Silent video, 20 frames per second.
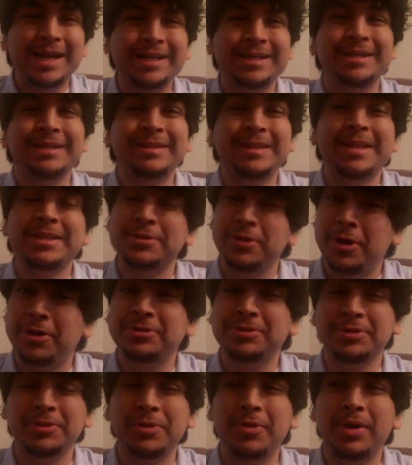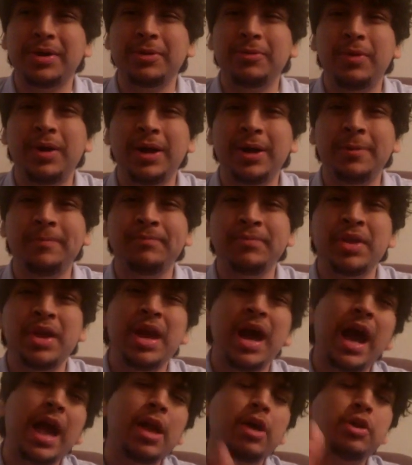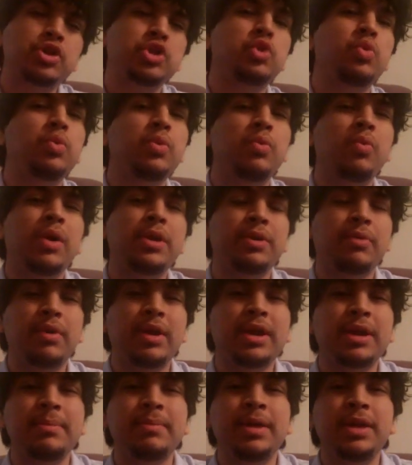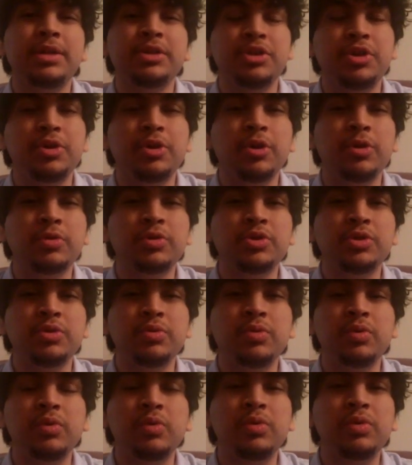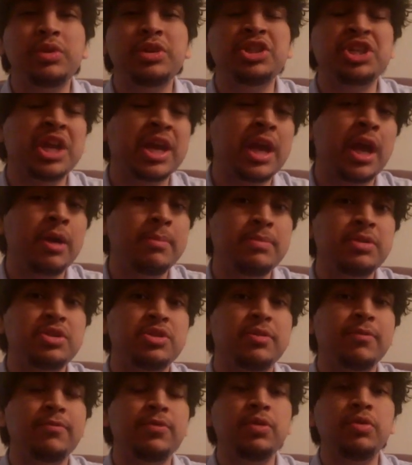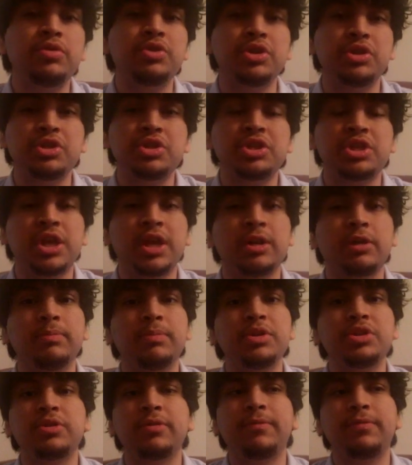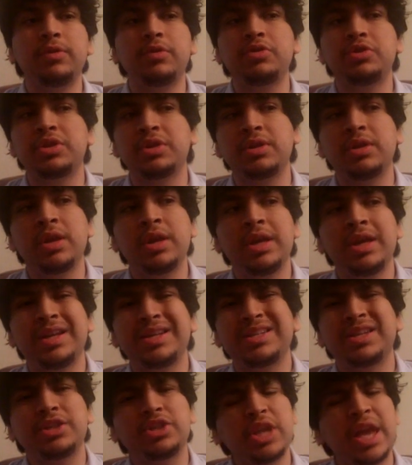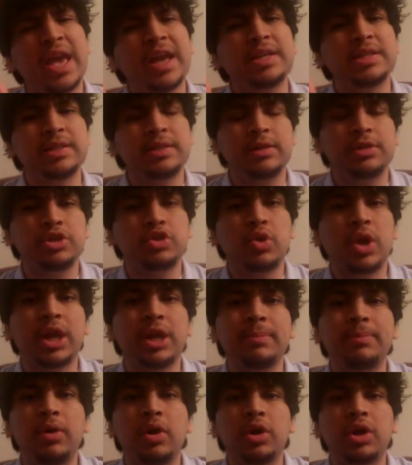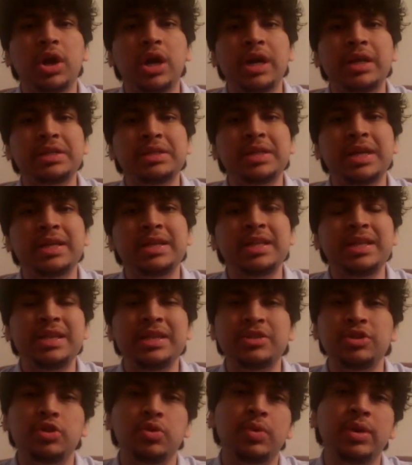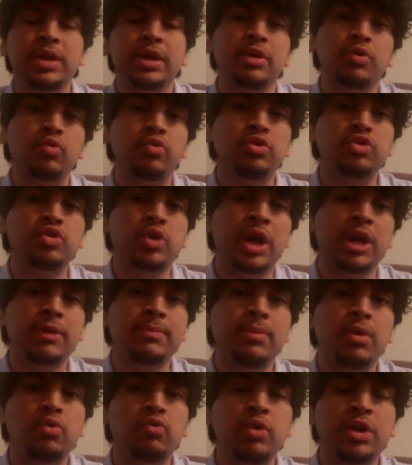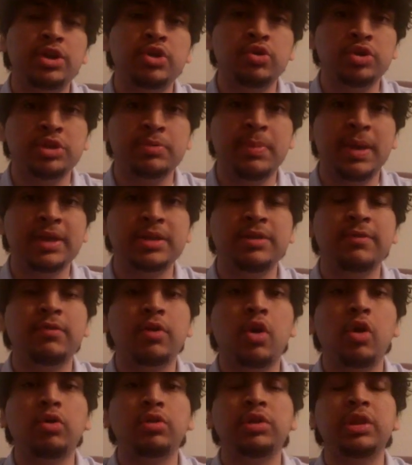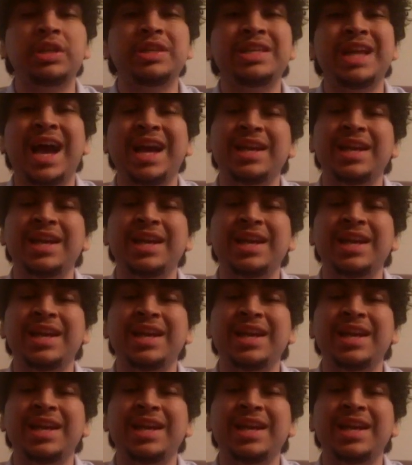That's also quite a while. I also would want to recommend, to check out MistaraeFusion's channel. MistaraeFusion does excellent Dragon Ball content. He's doing a Dragon Ball retrospective called the